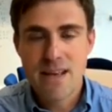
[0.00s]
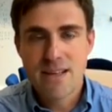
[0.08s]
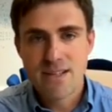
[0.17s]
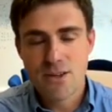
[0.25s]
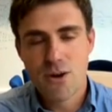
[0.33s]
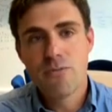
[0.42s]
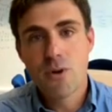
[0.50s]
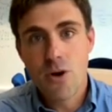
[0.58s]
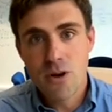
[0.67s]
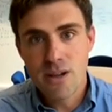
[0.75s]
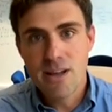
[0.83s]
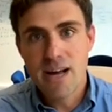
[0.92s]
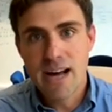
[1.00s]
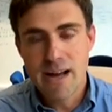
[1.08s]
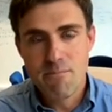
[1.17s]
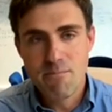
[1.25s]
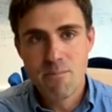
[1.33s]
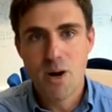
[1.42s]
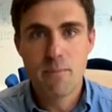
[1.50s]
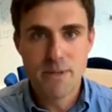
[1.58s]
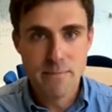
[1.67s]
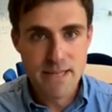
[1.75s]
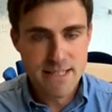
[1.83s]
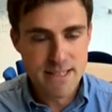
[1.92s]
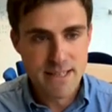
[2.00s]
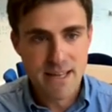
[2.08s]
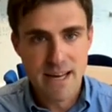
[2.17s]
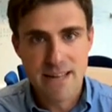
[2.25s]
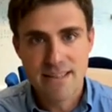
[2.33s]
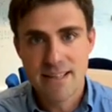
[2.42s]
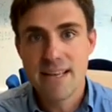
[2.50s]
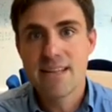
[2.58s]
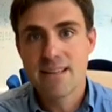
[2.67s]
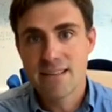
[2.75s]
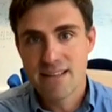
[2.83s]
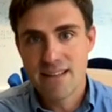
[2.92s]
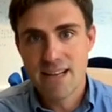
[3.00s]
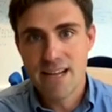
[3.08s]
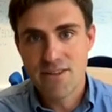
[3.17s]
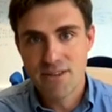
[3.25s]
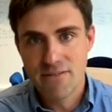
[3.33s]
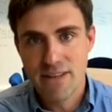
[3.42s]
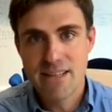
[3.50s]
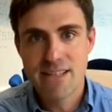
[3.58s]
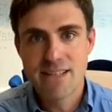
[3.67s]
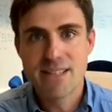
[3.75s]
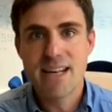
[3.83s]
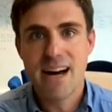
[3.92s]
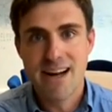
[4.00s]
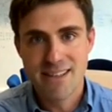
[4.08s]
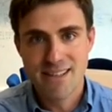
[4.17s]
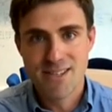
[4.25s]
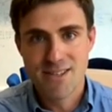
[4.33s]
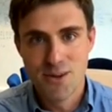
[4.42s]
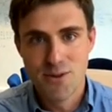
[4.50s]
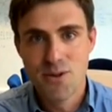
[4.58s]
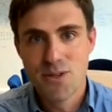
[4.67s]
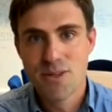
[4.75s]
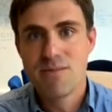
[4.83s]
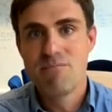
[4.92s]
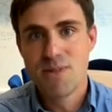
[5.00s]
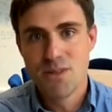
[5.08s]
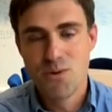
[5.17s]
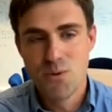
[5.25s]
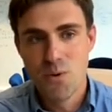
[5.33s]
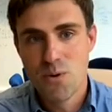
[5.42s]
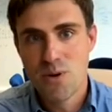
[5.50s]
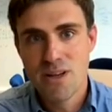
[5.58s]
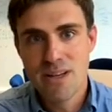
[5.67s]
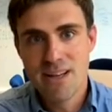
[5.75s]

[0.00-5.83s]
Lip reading: So overall, I'm optimistic. I think electric vehicles are the solution to